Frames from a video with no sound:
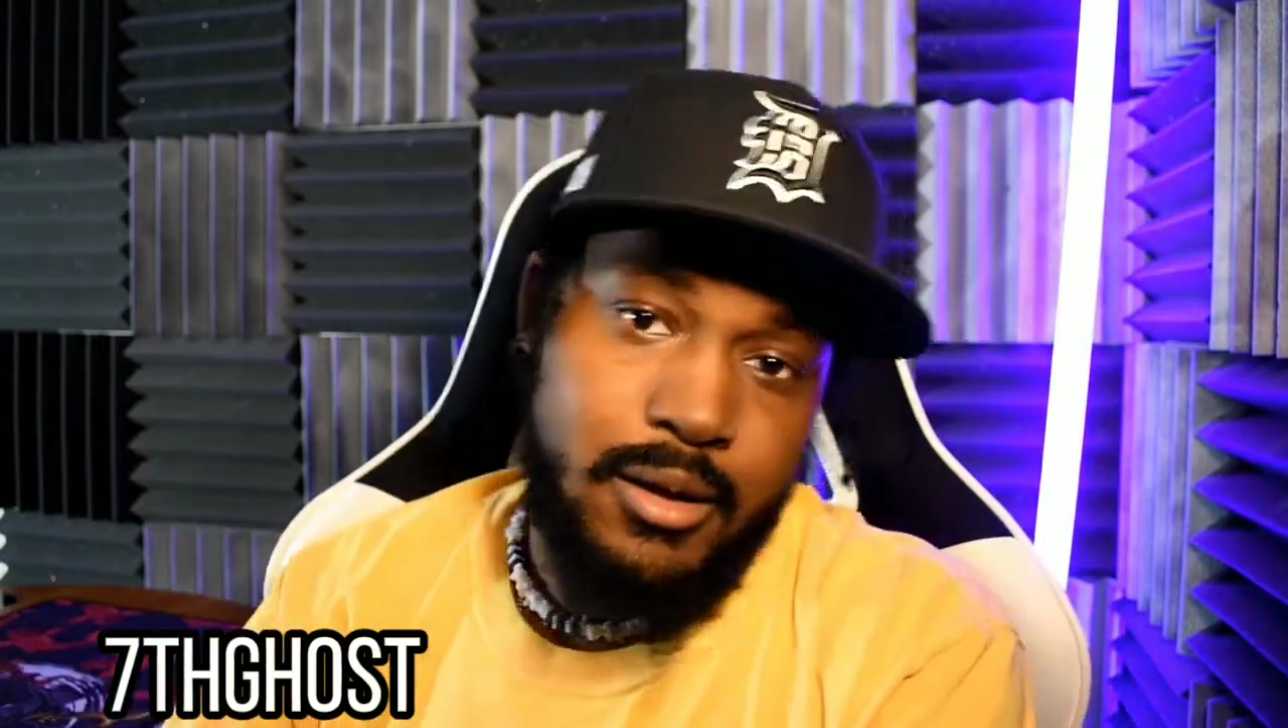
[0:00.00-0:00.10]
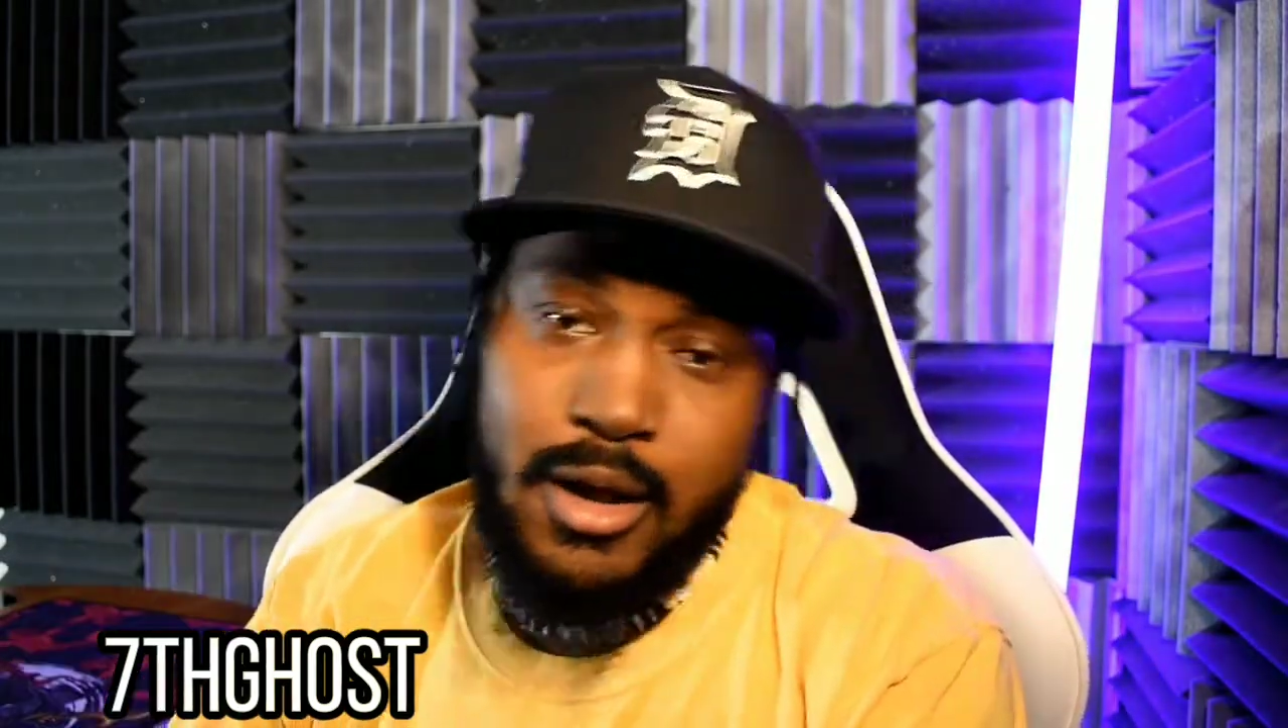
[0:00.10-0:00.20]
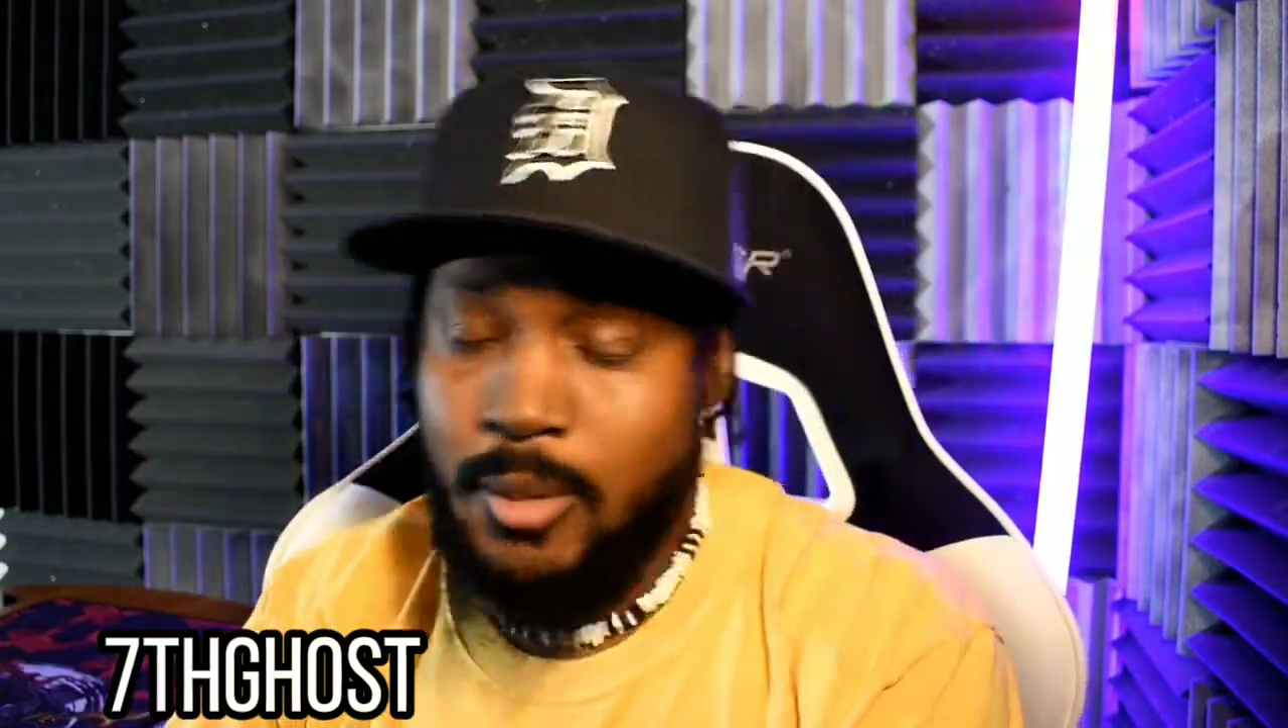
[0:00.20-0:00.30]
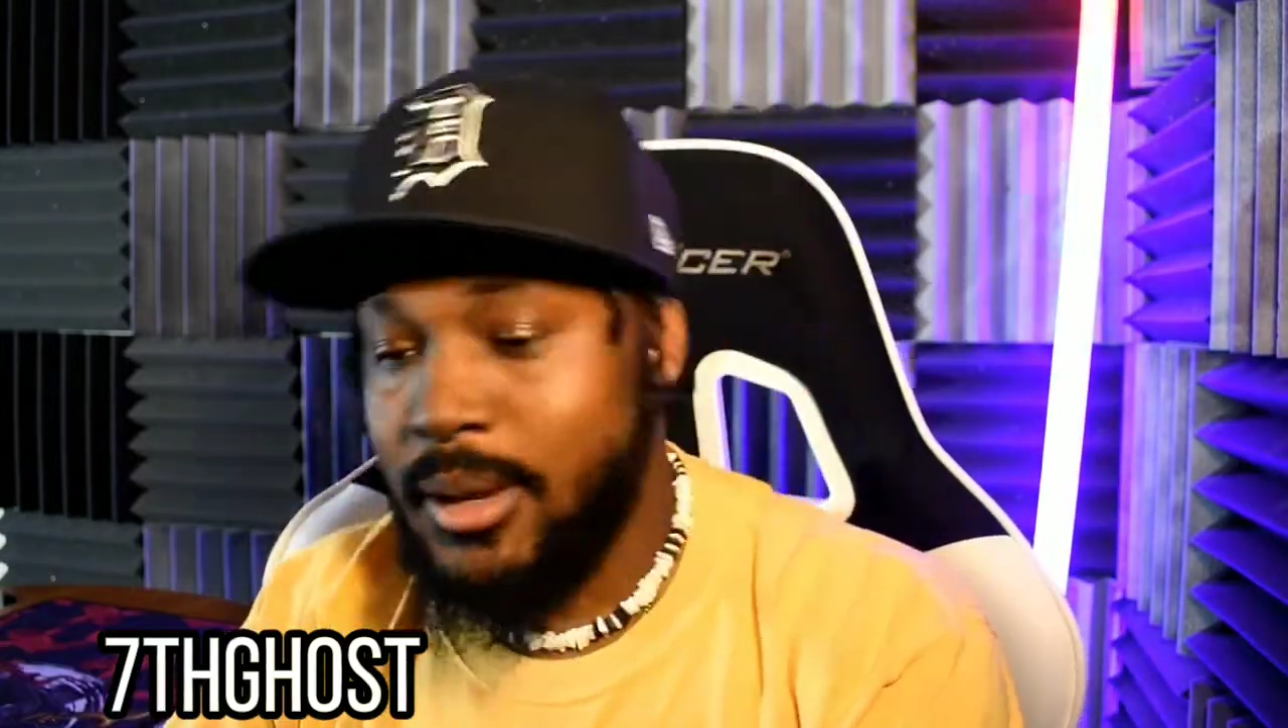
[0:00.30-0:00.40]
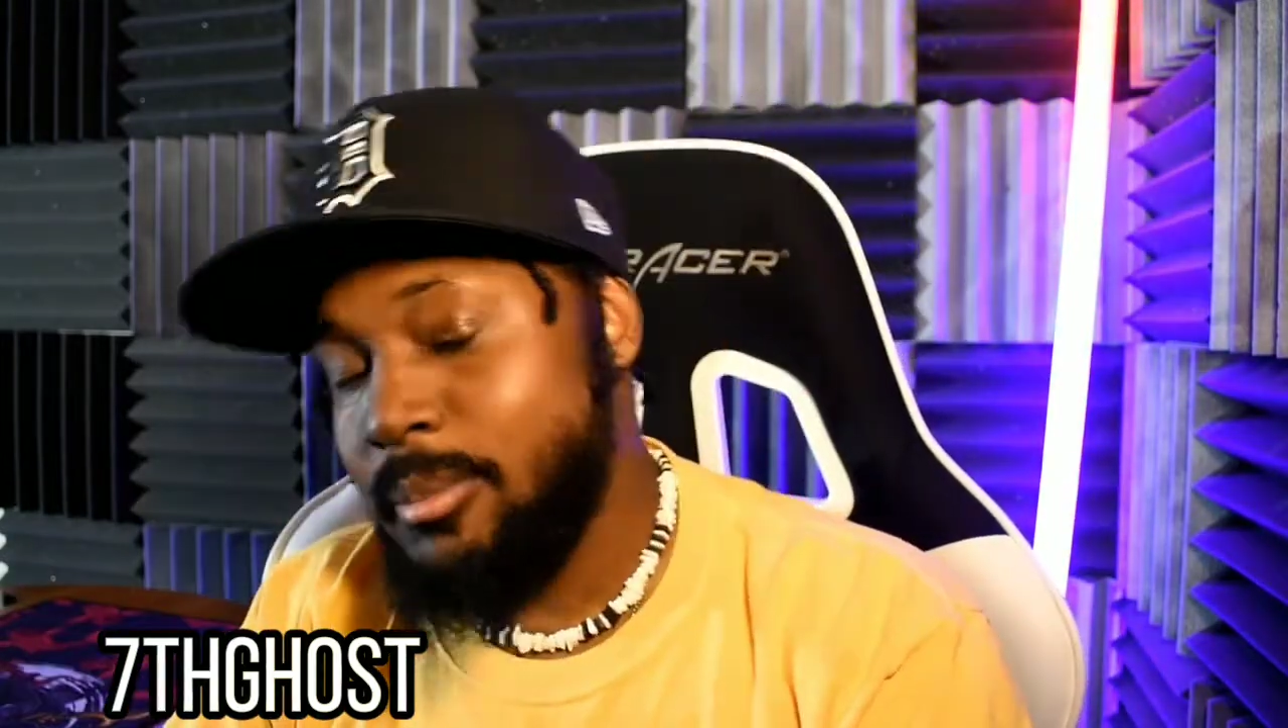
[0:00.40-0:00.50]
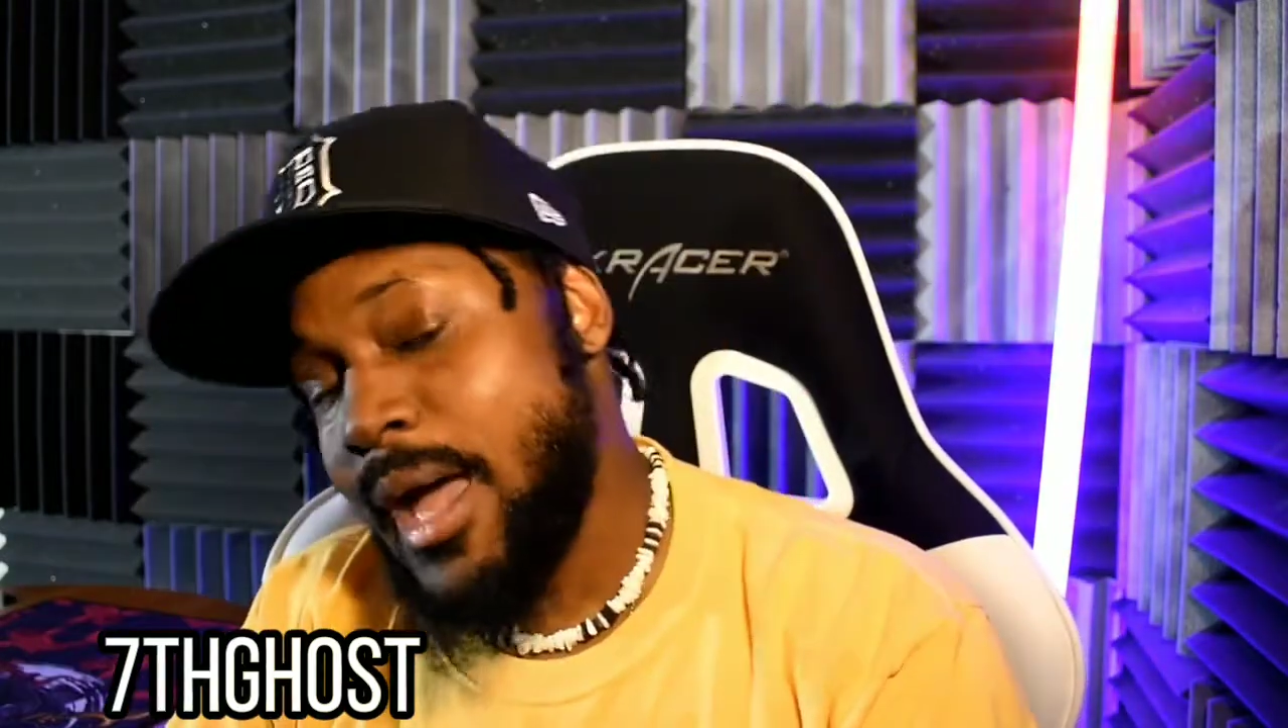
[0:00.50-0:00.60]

coming